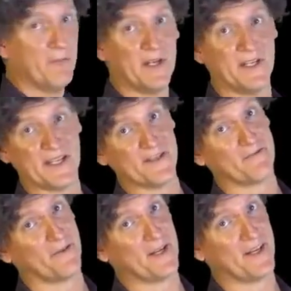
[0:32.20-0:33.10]
but it needs a
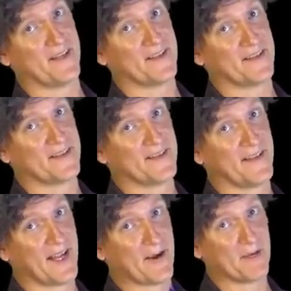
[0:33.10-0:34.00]
friend.
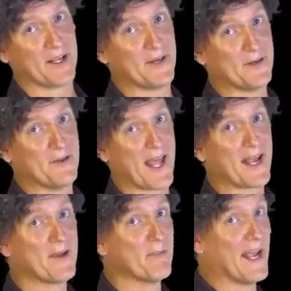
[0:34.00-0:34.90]
And we're going to do
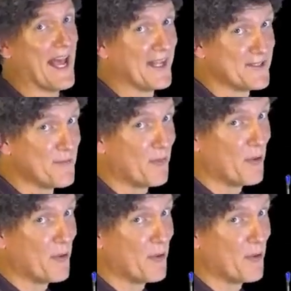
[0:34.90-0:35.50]
that by adding some